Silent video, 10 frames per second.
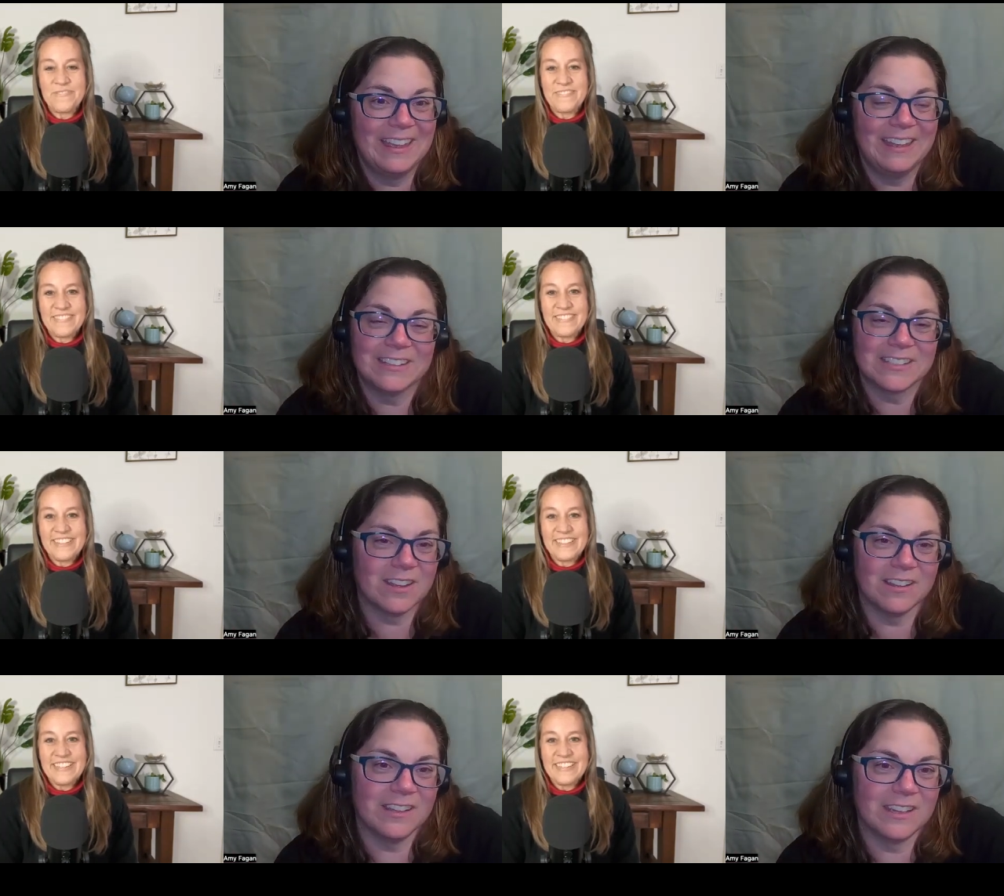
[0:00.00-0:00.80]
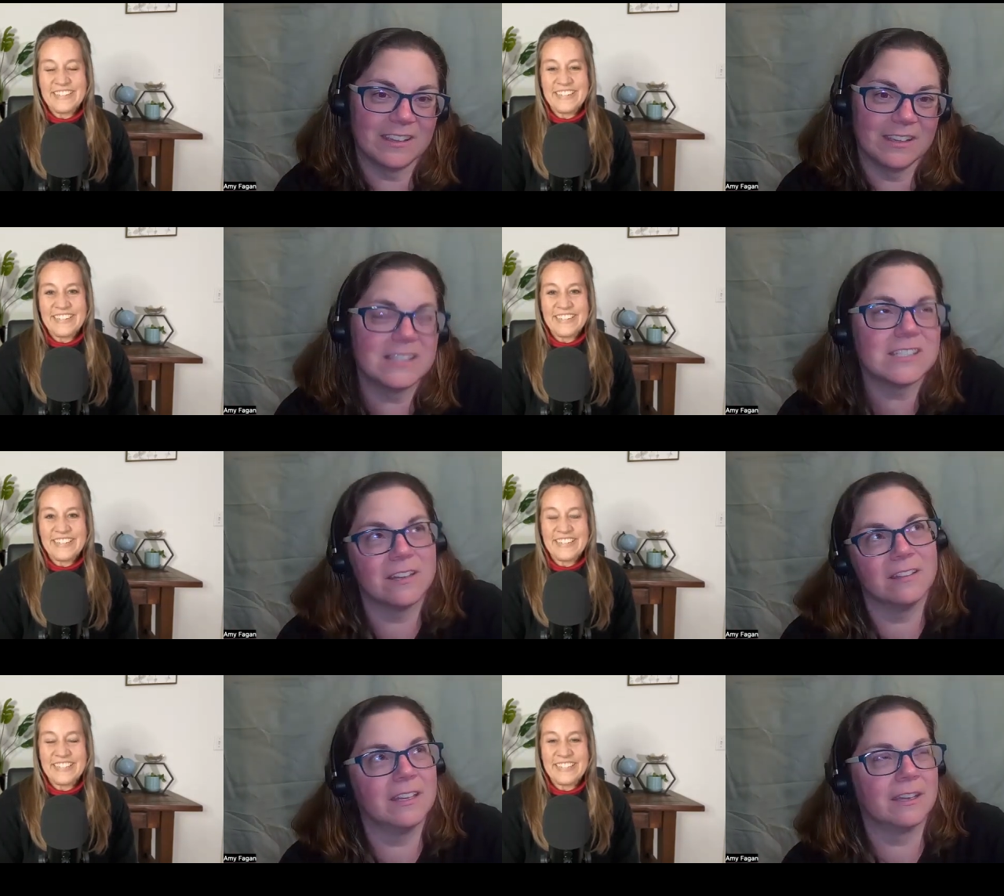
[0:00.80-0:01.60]
Speaker 1: And it's not like it's
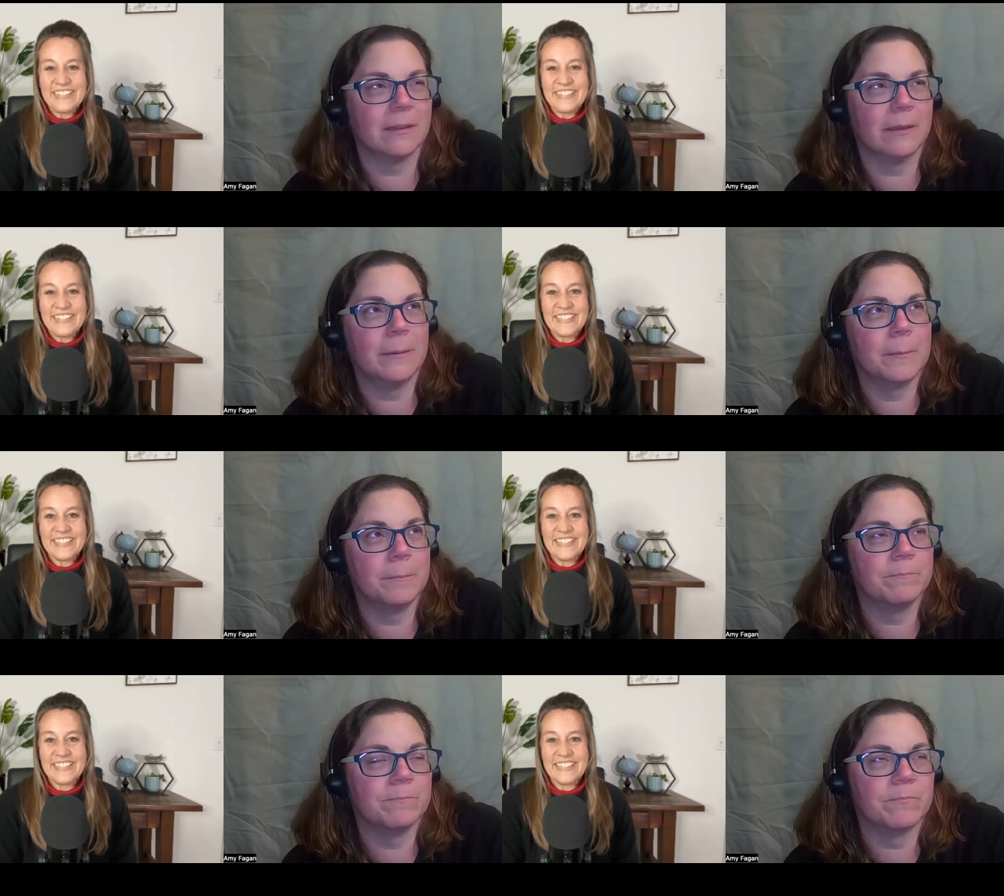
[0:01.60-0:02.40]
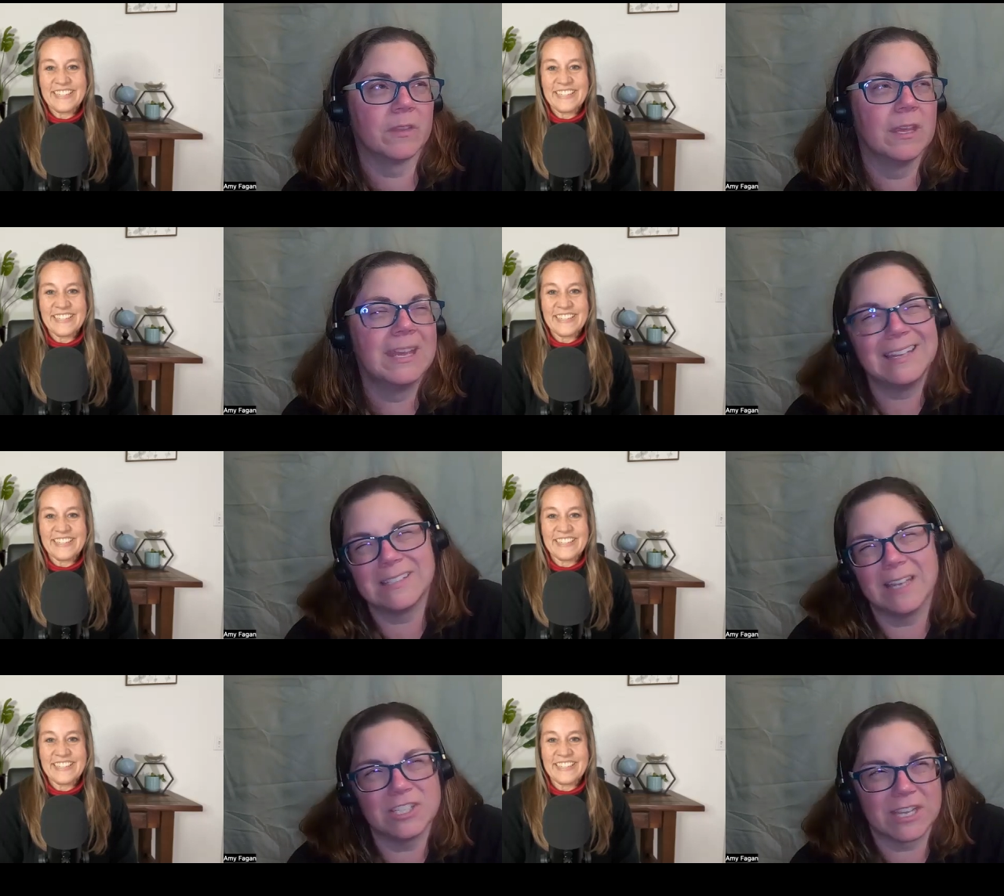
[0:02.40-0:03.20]
not like um
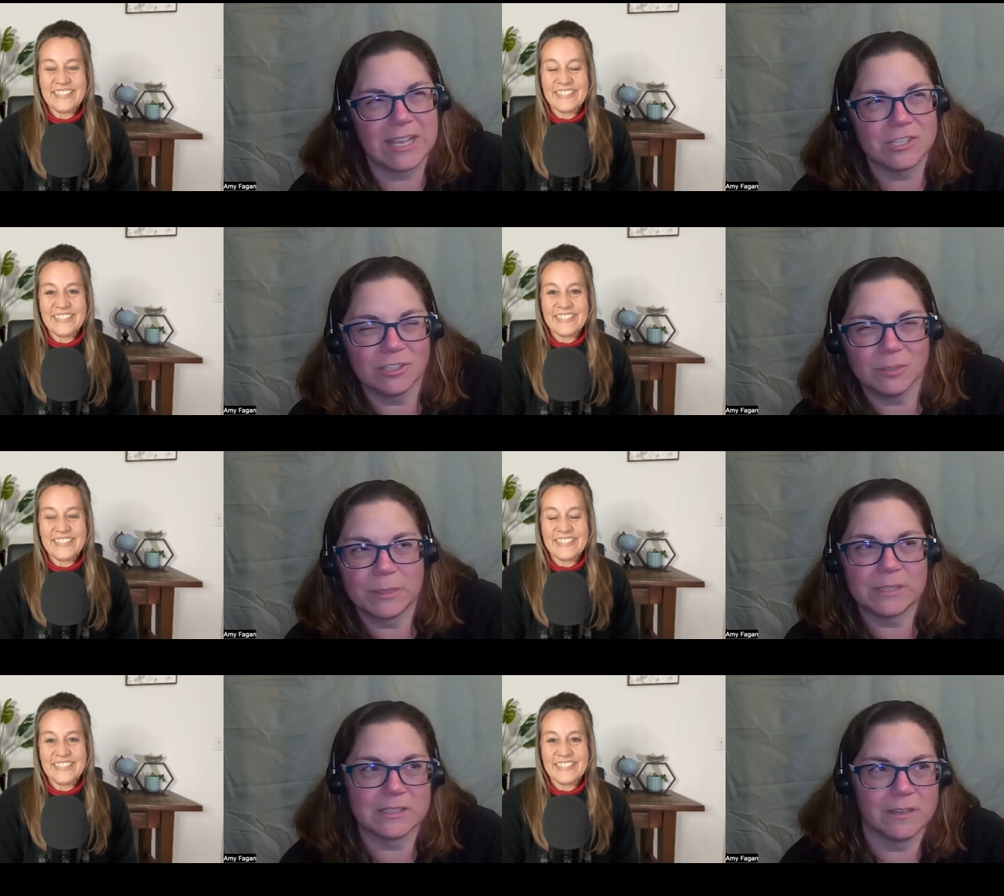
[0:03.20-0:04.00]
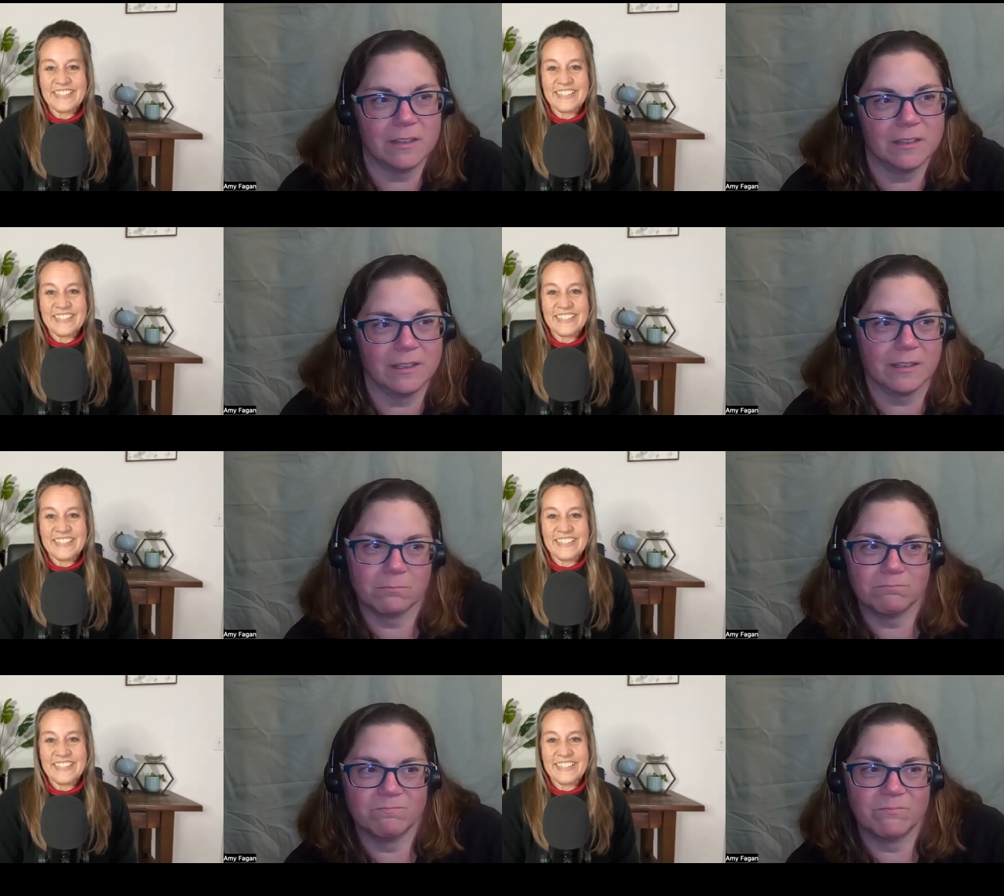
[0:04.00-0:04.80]
it's educational, but it's not
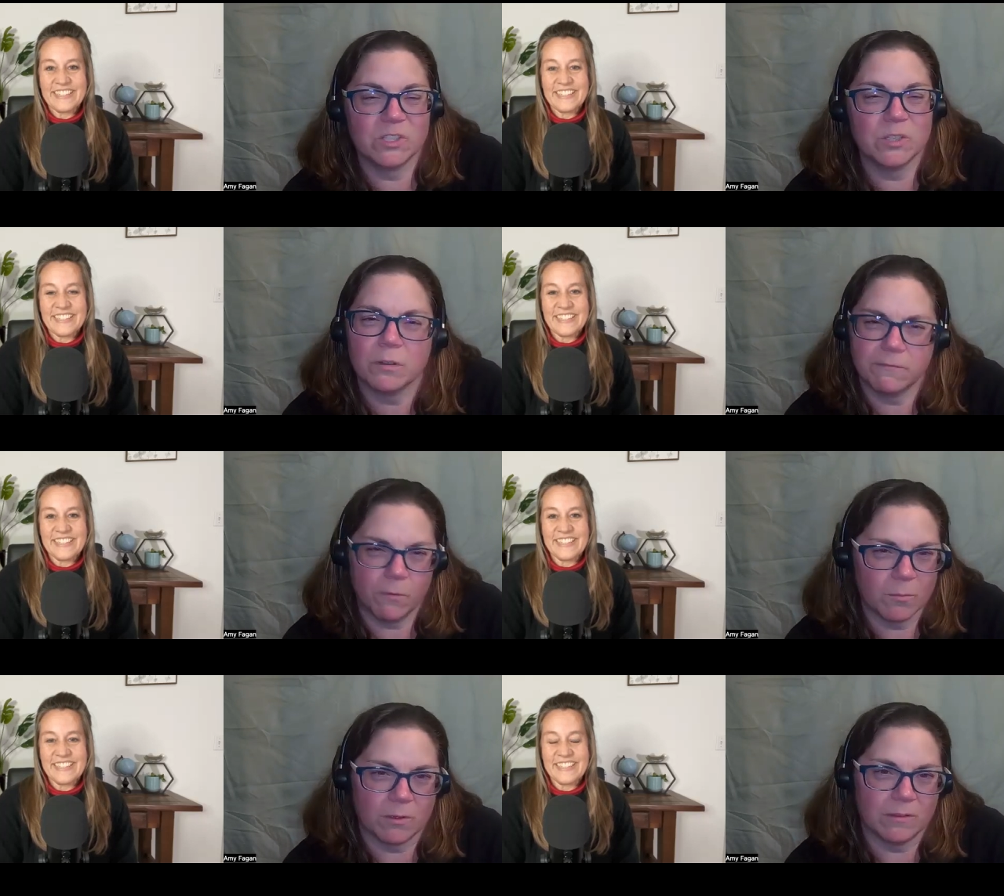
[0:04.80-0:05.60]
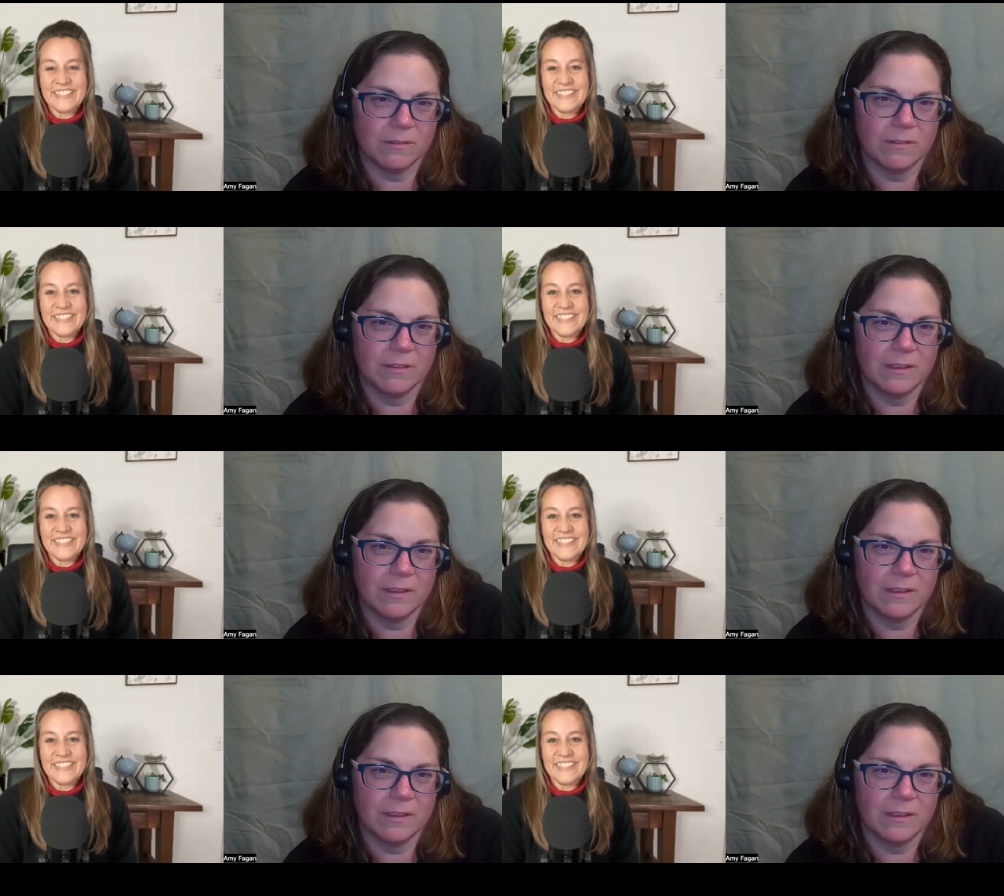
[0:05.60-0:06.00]
like super formal.